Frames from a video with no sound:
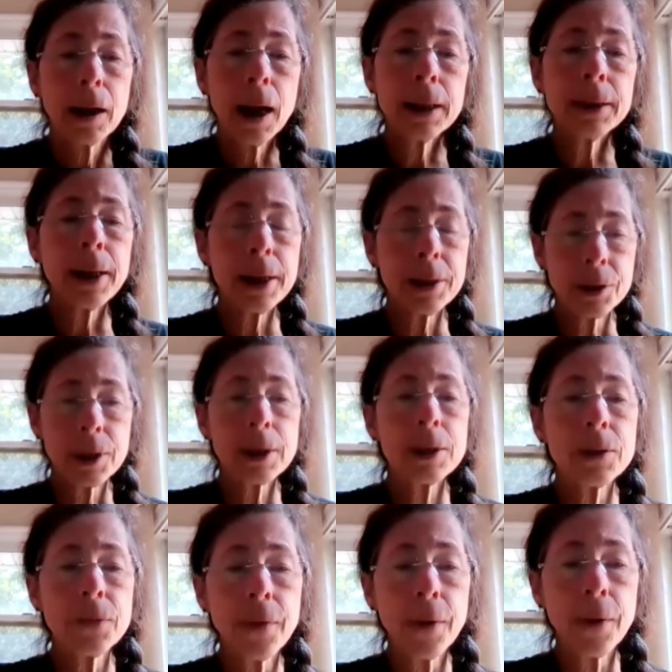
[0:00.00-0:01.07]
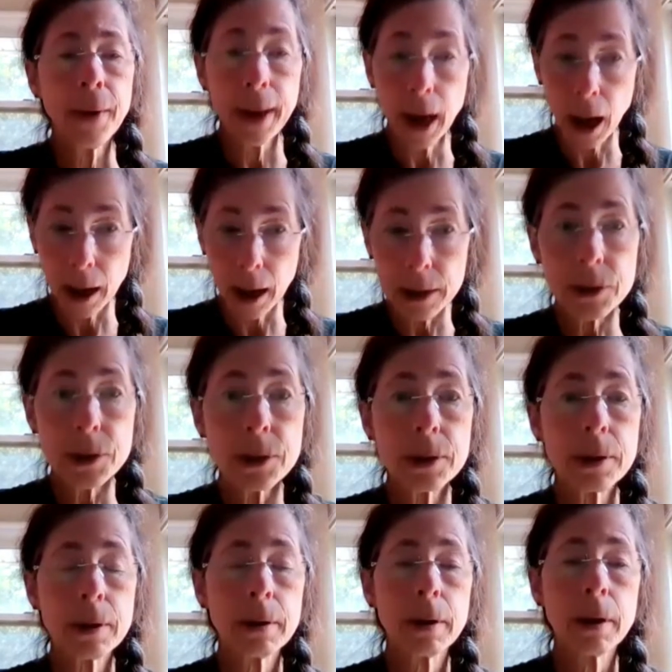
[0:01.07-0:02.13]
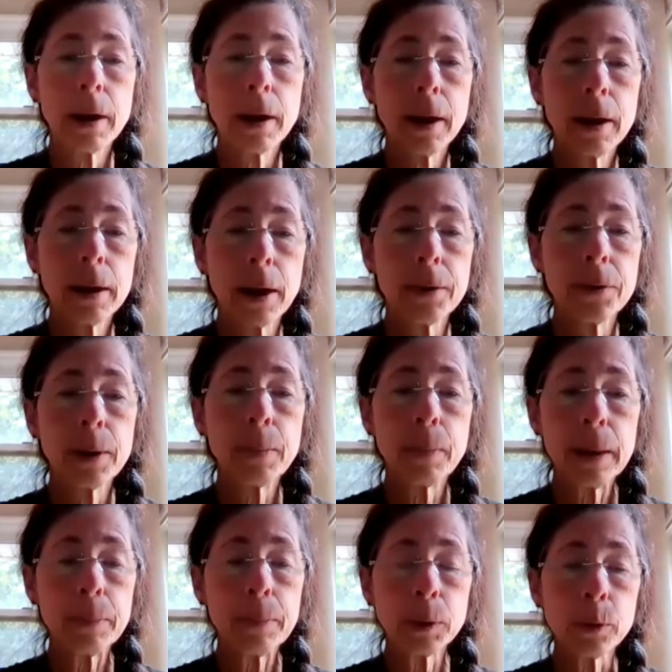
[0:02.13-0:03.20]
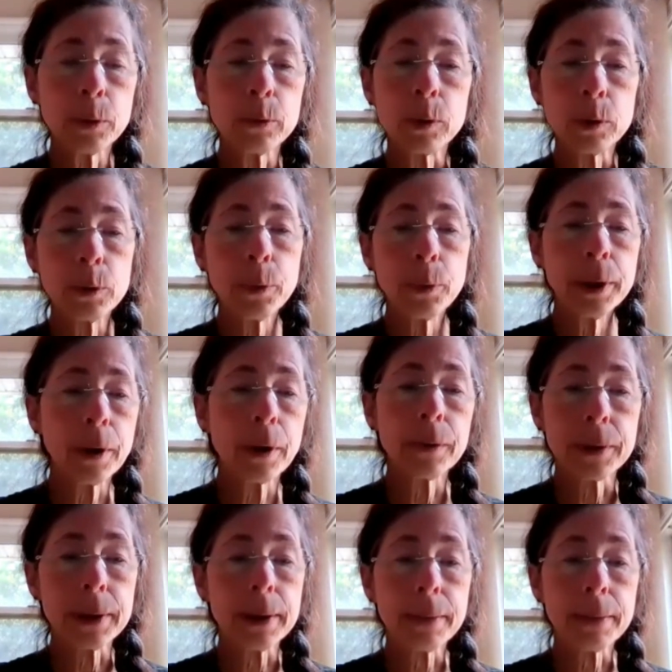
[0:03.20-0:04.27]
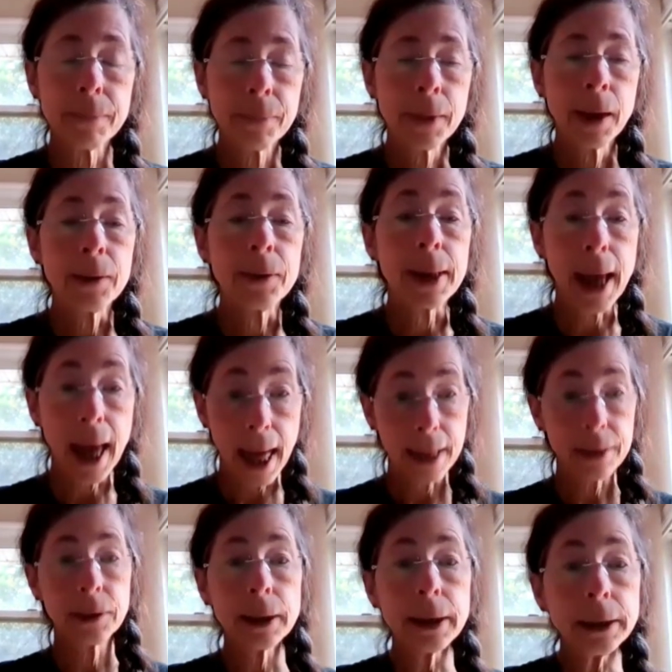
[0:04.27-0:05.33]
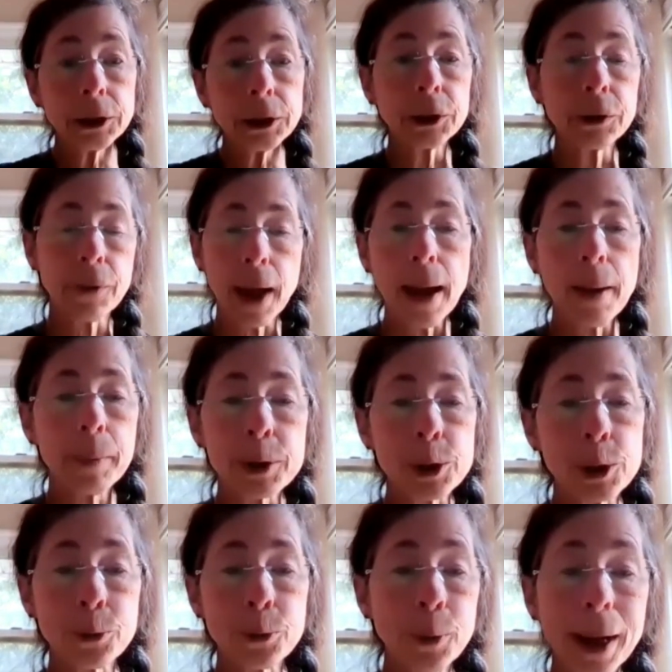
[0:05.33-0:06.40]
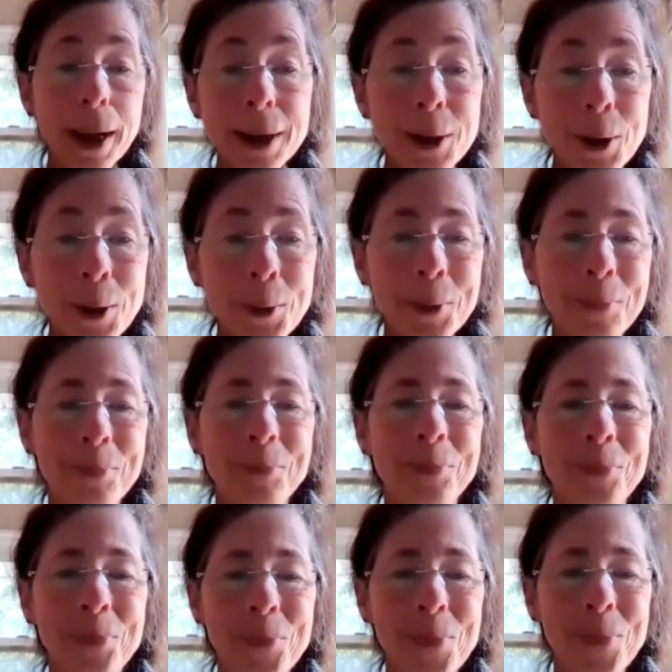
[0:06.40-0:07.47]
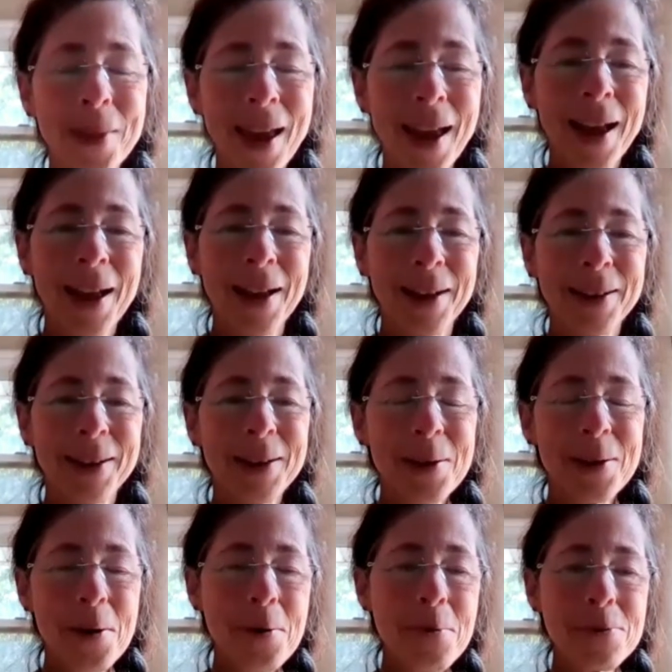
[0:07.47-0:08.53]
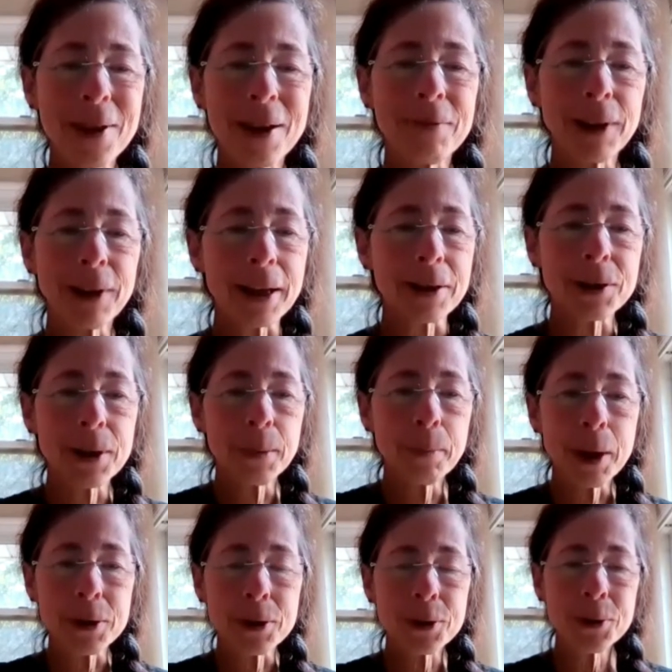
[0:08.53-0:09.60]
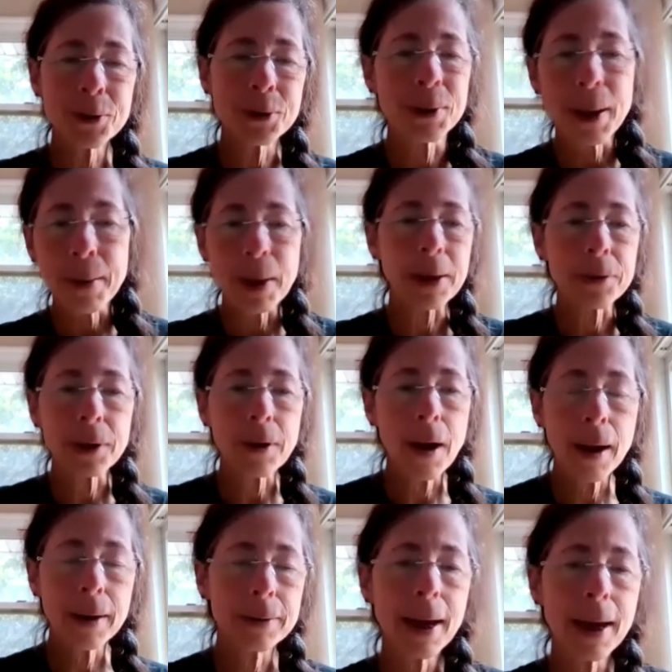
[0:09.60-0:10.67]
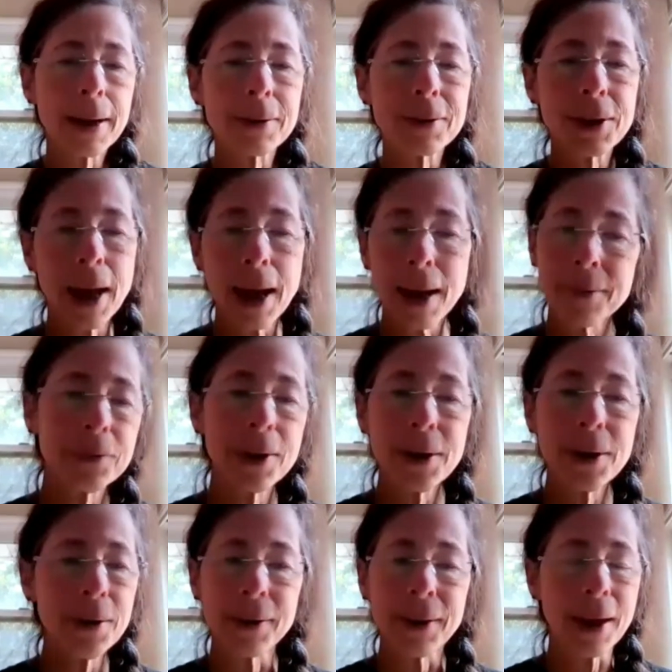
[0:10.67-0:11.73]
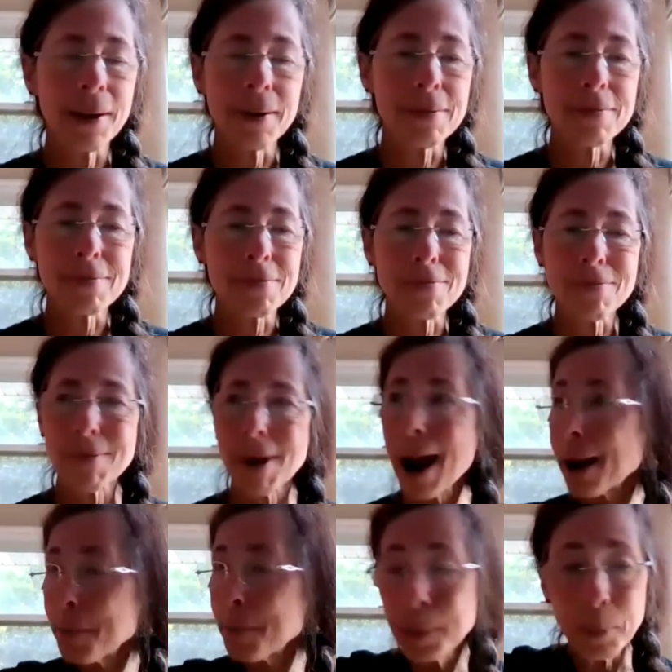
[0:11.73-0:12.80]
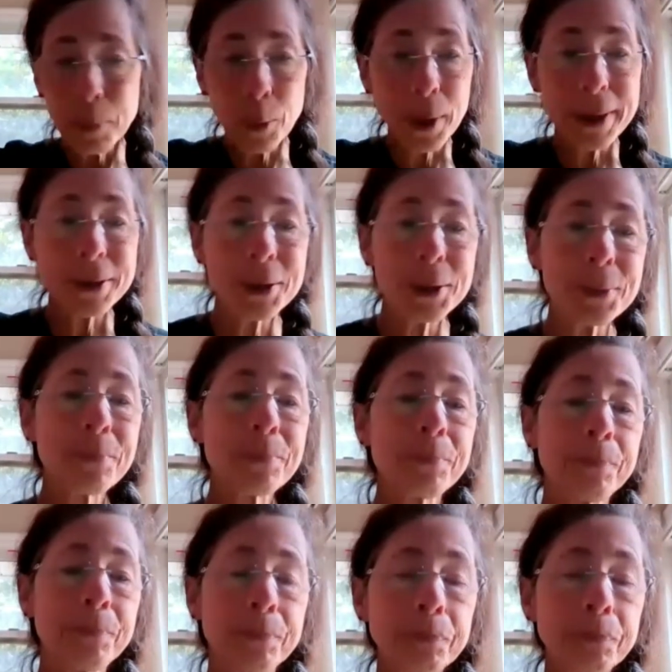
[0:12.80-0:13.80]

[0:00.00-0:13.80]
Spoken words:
contesting is very nice. And I think people who do it are the athletes of amateur radio. They flex their muscles and they make their contacts out there and they rack up the points.